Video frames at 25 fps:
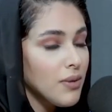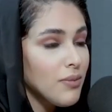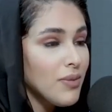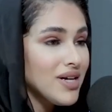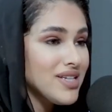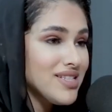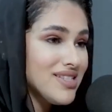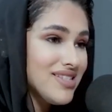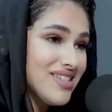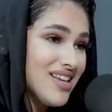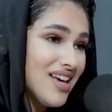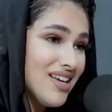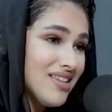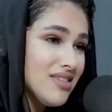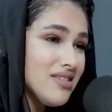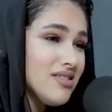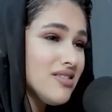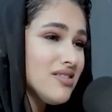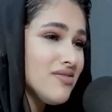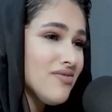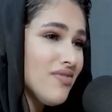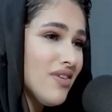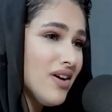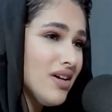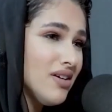am I
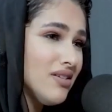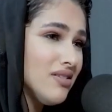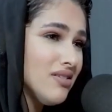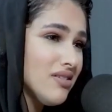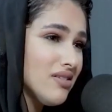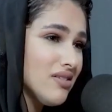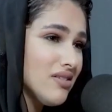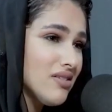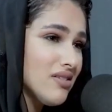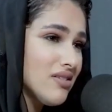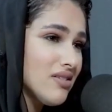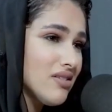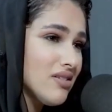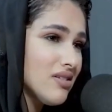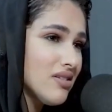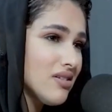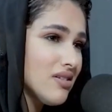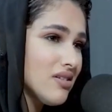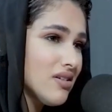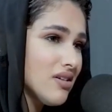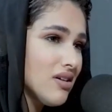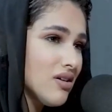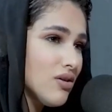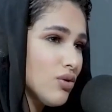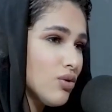satisfied?
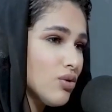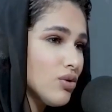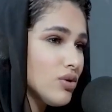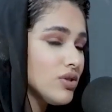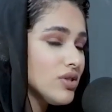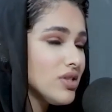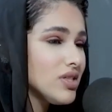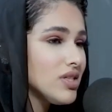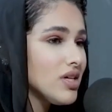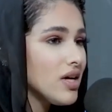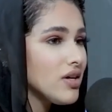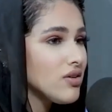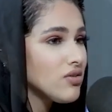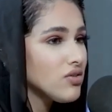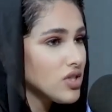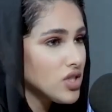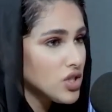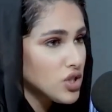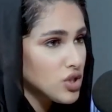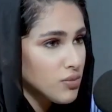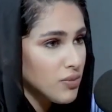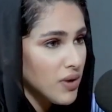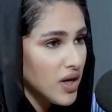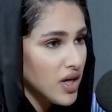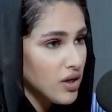Or did I
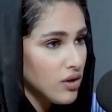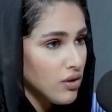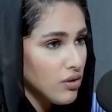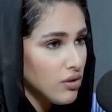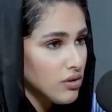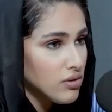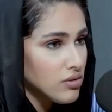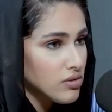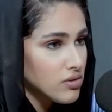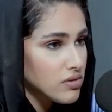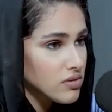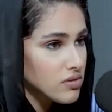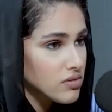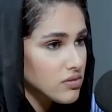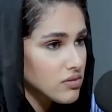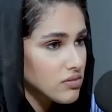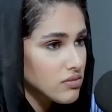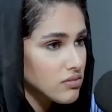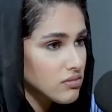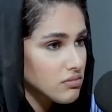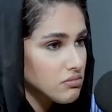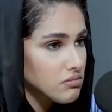reach my goals?